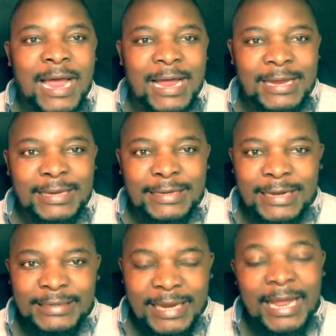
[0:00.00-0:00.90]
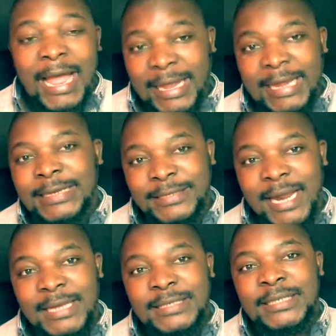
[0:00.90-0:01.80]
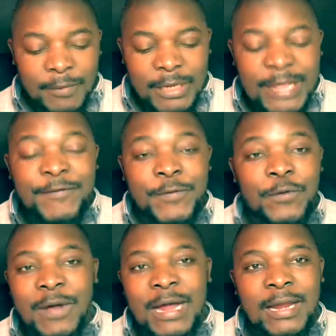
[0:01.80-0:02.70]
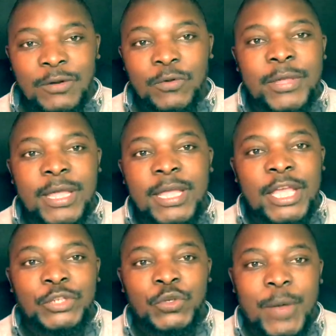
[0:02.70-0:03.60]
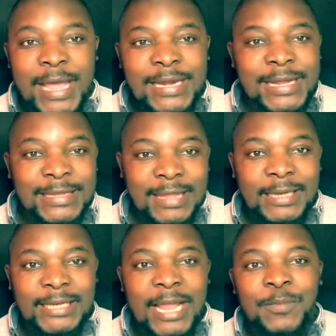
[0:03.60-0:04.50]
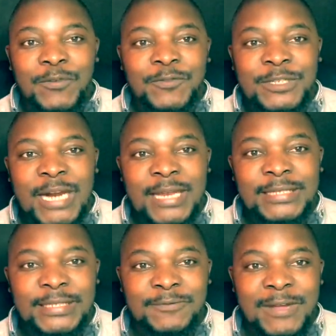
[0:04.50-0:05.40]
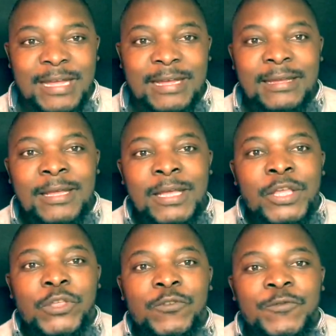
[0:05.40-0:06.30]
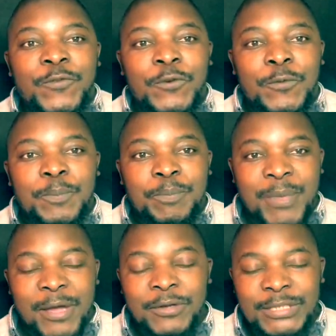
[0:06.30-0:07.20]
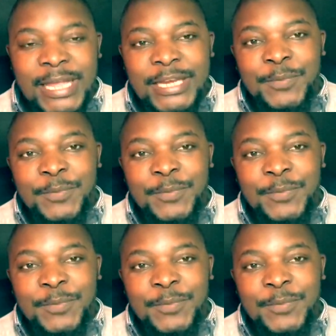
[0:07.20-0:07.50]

and I can trust. If you are looking into earning that type of trust where you've built a